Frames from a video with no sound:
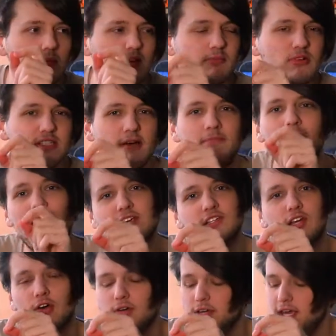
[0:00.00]

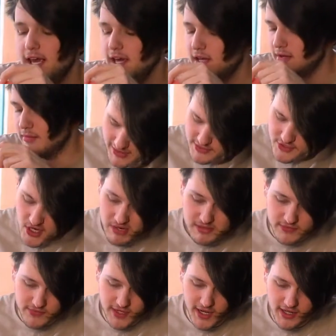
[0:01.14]
Tabasco kick in terms
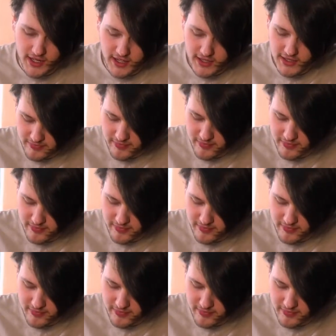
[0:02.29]
of color.